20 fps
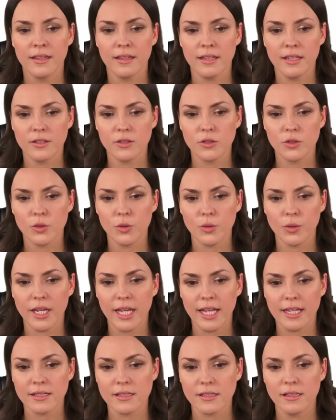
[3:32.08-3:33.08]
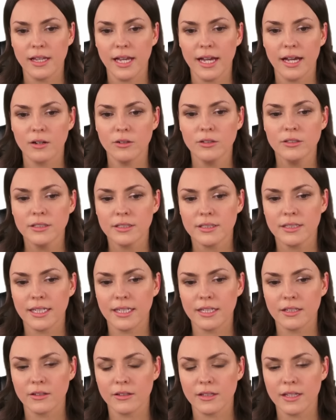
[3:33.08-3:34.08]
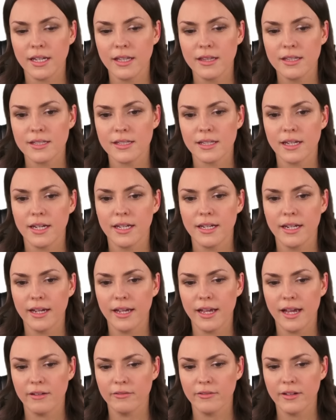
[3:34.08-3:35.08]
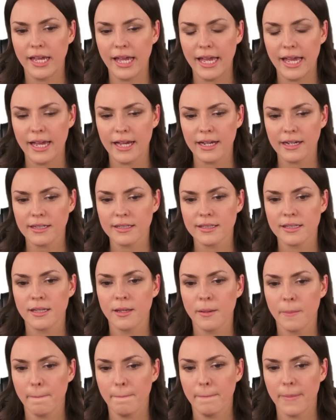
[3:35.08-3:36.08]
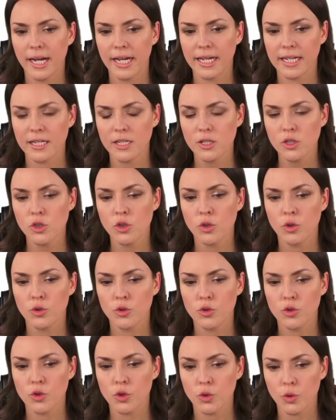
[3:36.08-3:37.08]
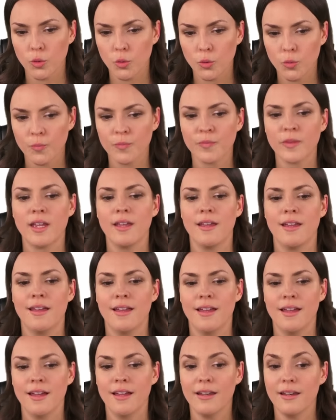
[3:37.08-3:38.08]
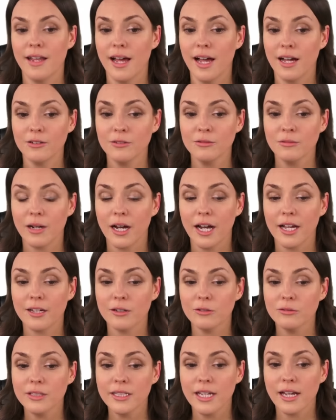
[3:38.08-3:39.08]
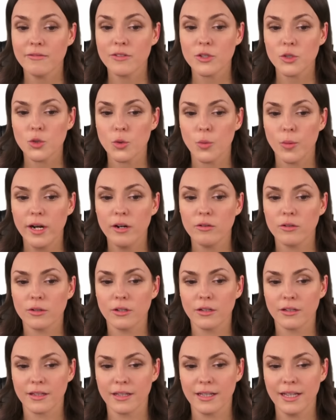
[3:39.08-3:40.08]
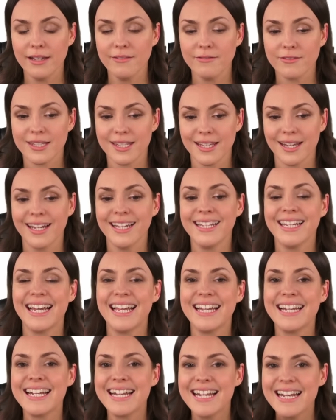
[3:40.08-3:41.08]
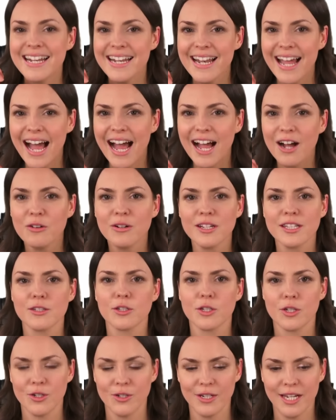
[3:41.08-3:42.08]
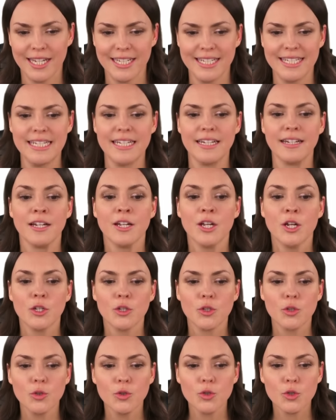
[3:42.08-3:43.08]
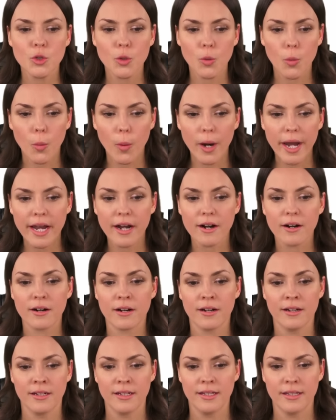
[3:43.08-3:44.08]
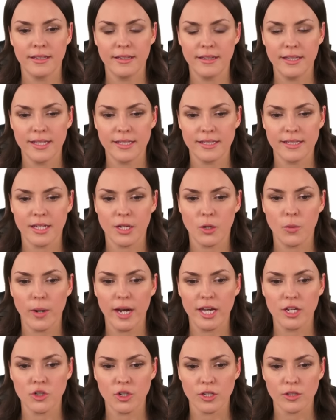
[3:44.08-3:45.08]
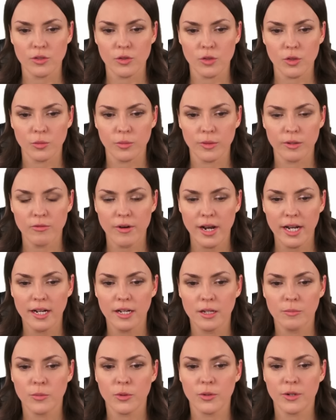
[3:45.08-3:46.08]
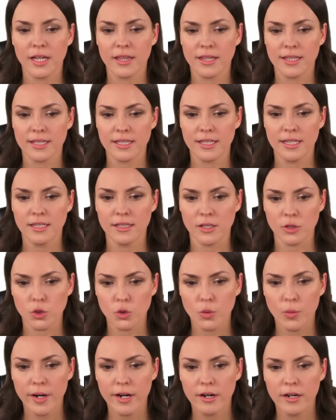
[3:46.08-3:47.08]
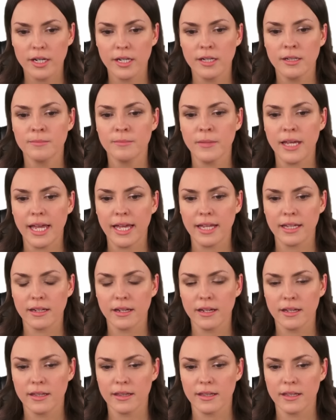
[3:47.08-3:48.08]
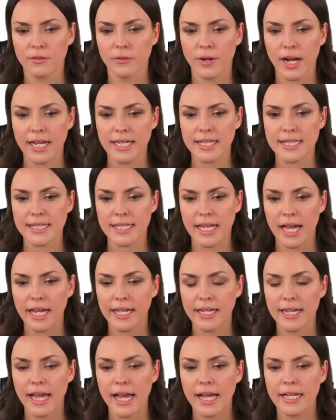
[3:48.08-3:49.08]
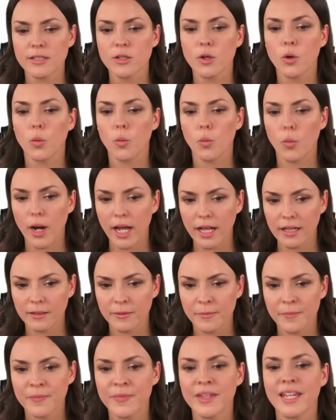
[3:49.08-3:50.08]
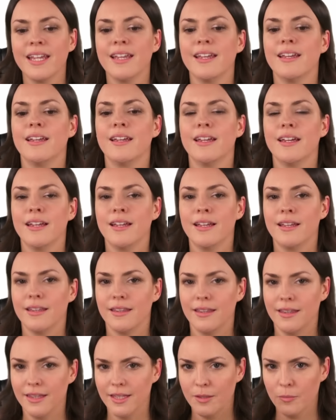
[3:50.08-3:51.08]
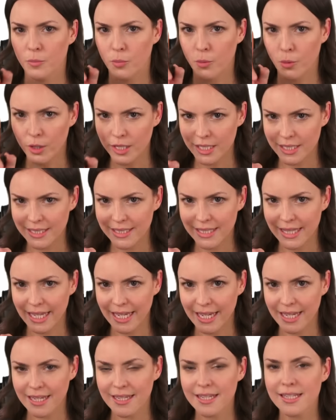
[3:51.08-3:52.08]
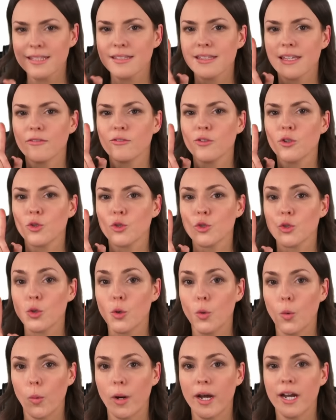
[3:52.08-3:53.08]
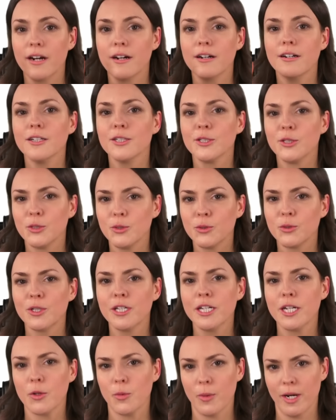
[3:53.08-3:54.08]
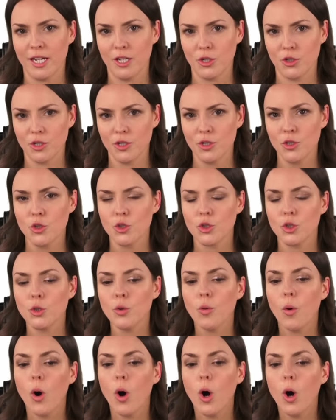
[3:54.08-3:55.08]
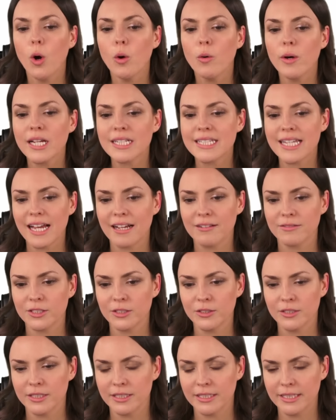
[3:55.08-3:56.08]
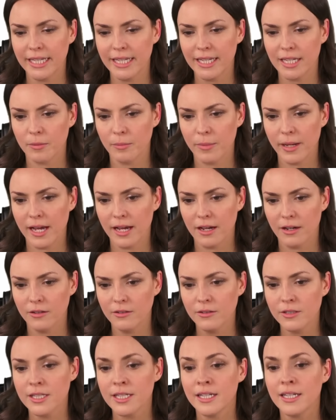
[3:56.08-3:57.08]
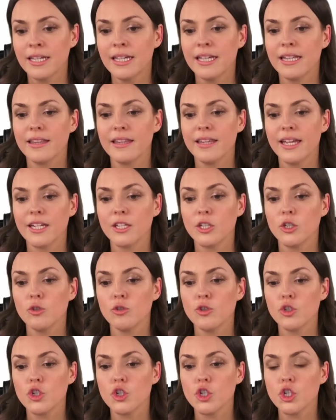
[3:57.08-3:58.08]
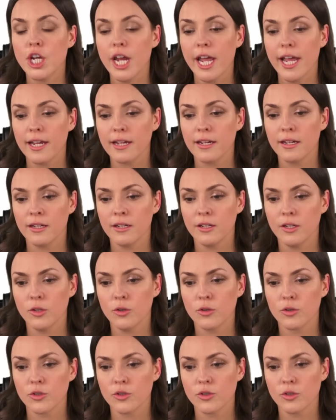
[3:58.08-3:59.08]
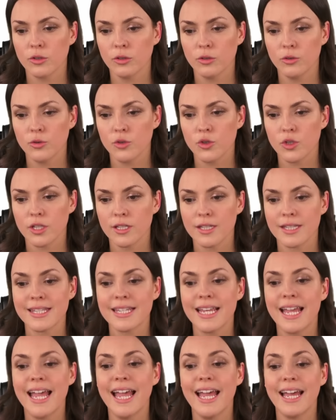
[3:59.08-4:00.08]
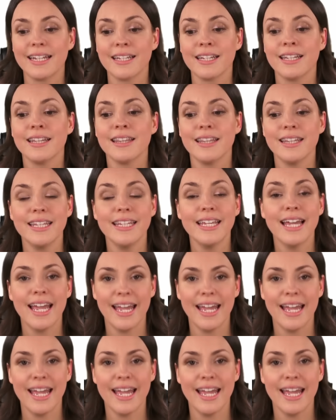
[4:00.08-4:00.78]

These two cancel out, and on the other side I have x minus 2. Now I only have the square root on the left side, and now is a good idea to square this equation. So we write it in parentheses and square it, and the right side as well. The important thing is, if you square your equations, you always have to think about that you check your solutions at the